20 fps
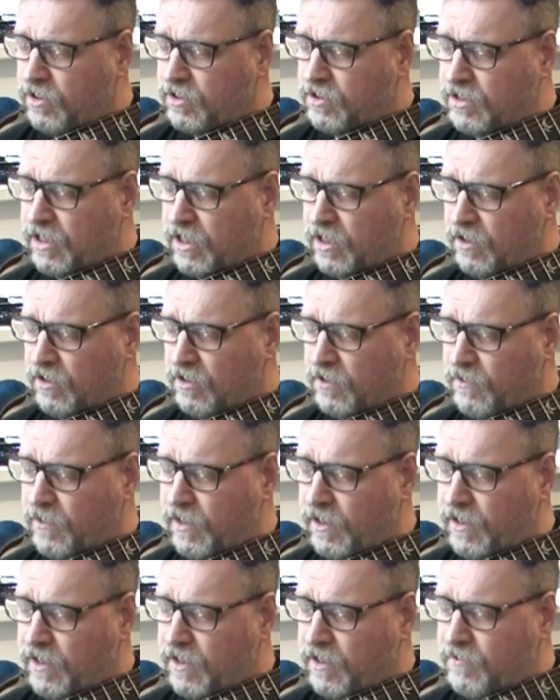saddle
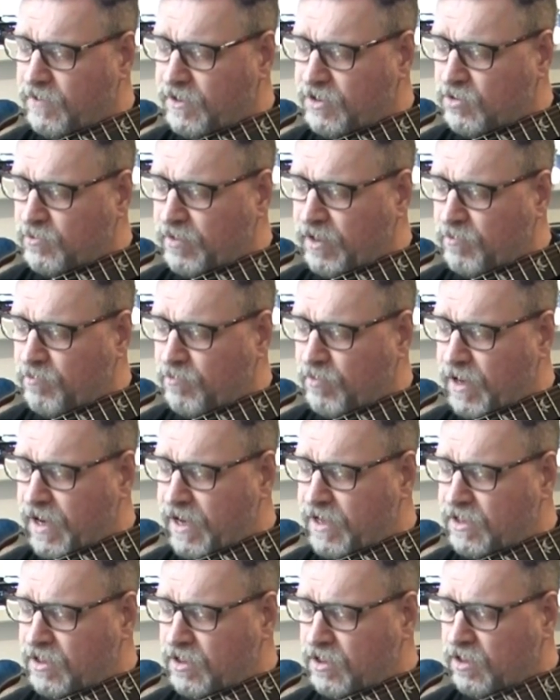there, and this will be a
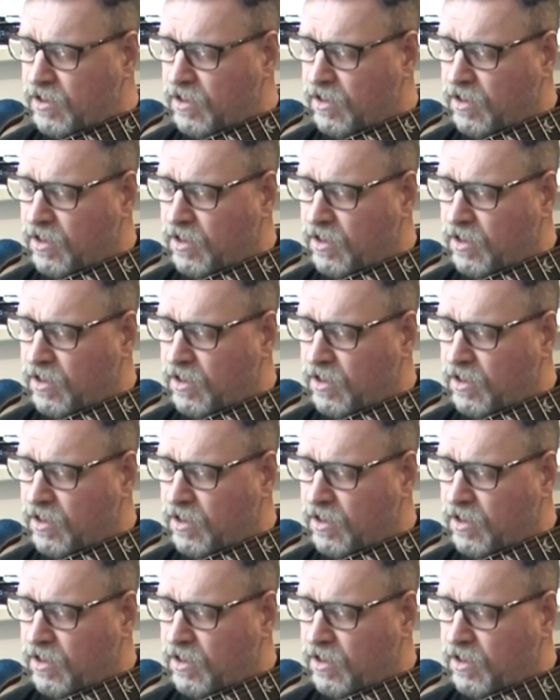blend.